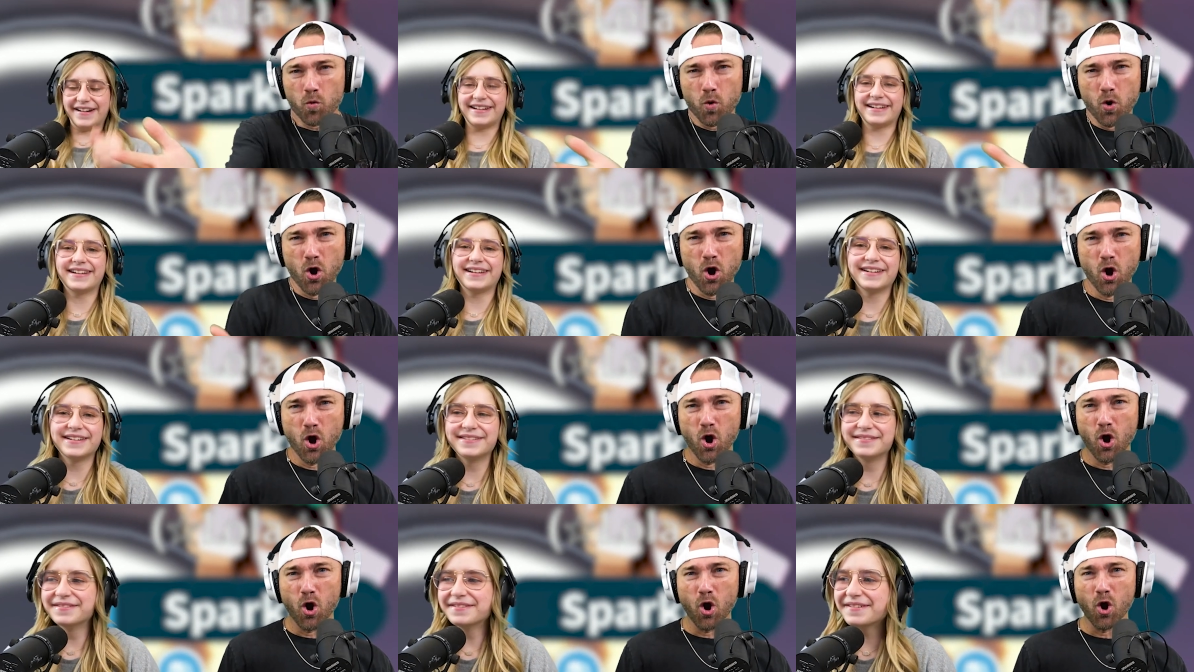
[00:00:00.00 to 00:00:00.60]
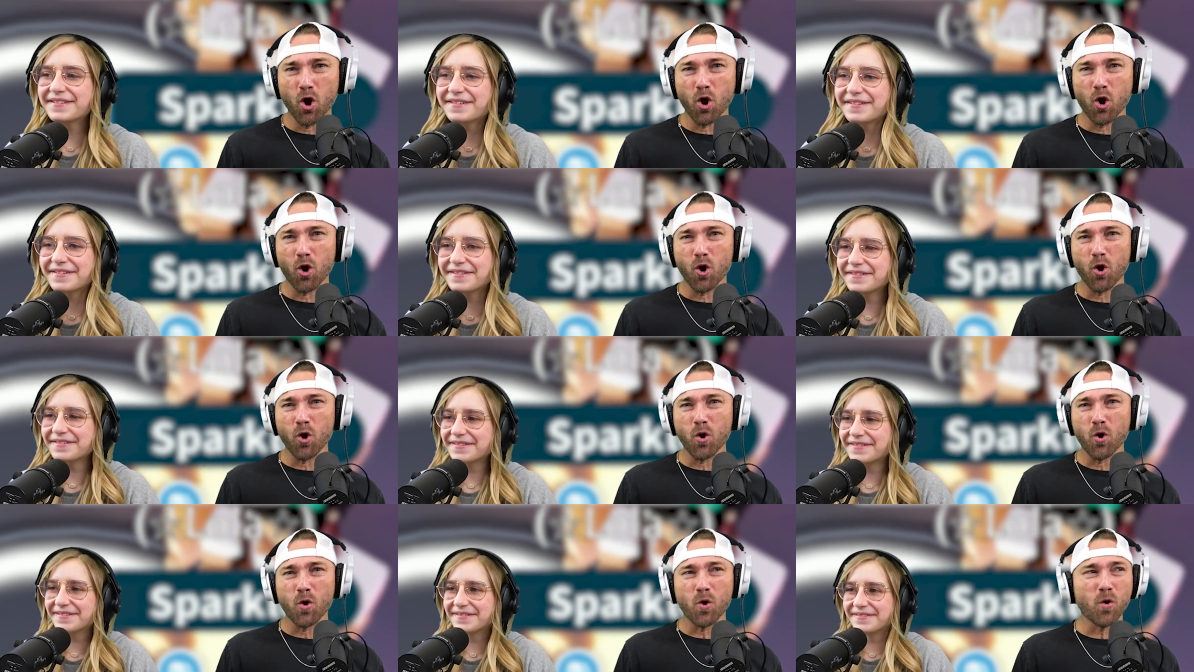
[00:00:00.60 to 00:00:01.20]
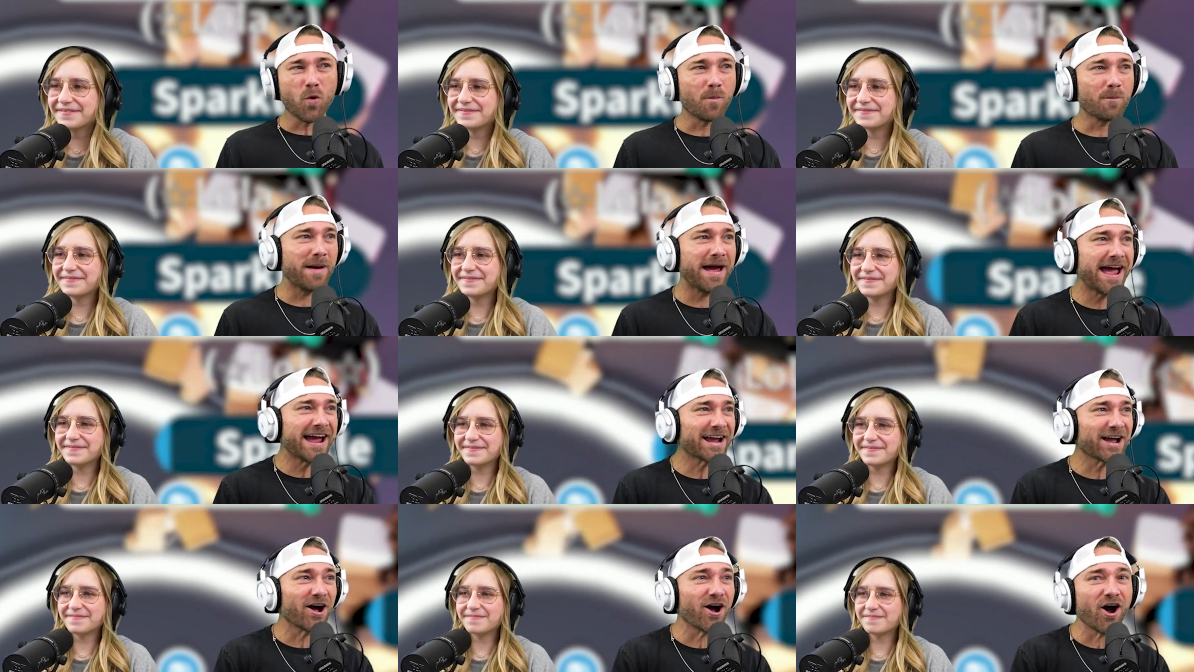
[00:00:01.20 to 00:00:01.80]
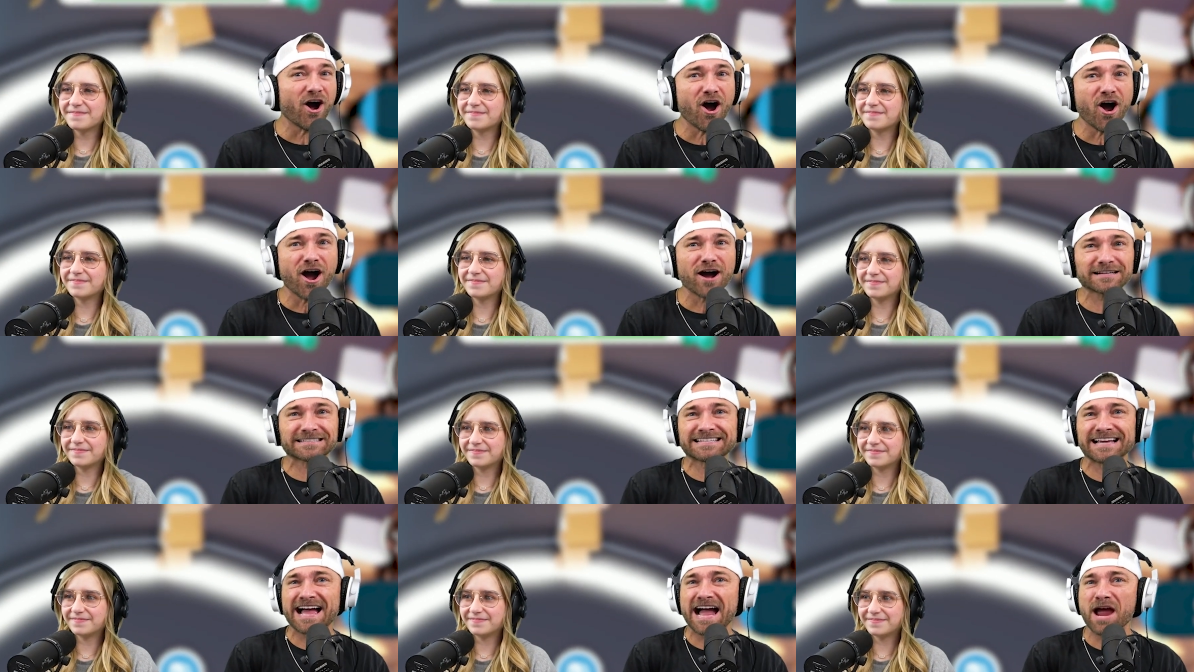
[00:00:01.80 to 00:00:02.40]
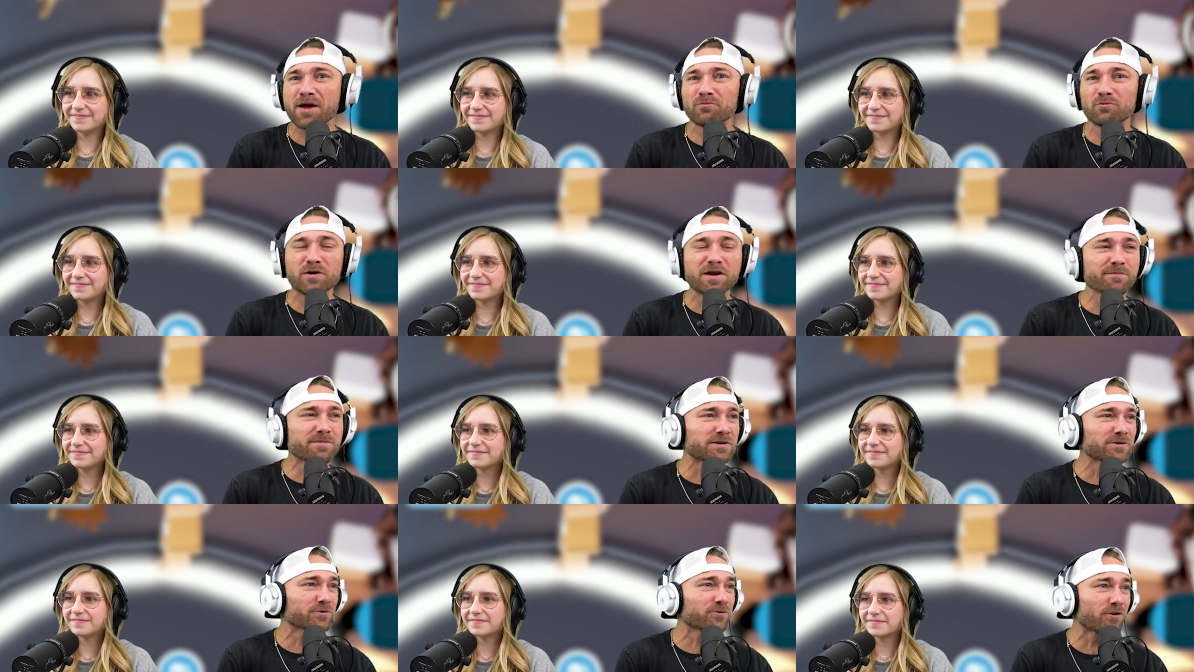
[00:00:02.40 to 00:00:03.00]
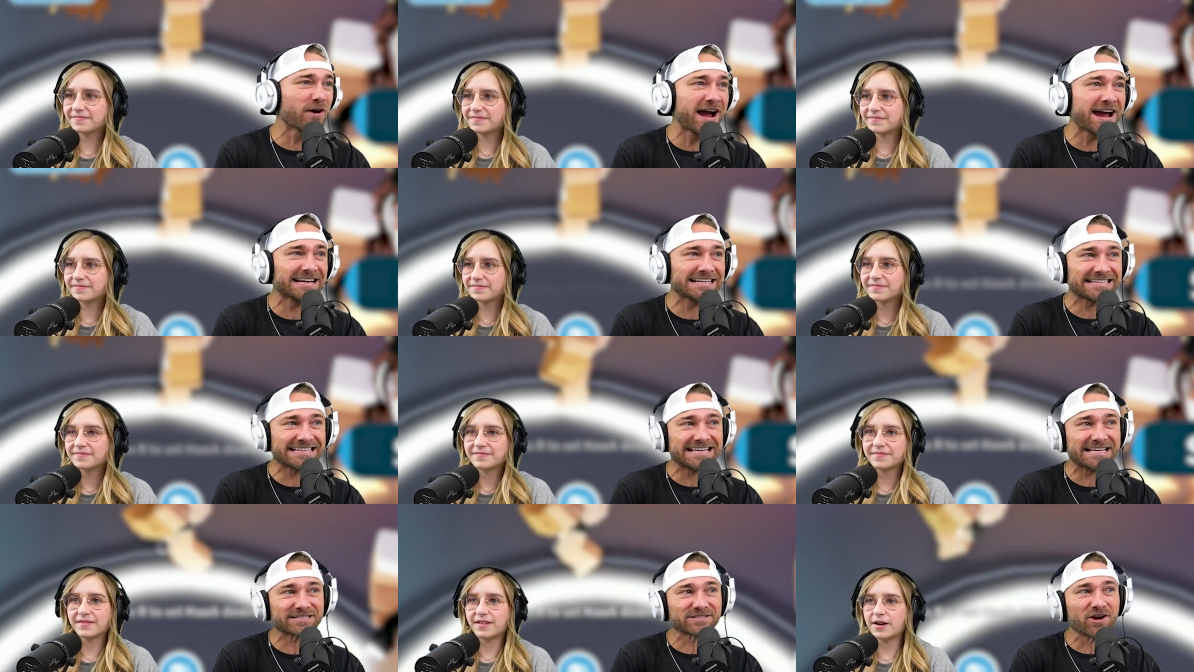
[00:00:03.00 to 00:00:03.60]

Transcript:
Speaker 1: Woo! Mega Hawk time. We've been grinding this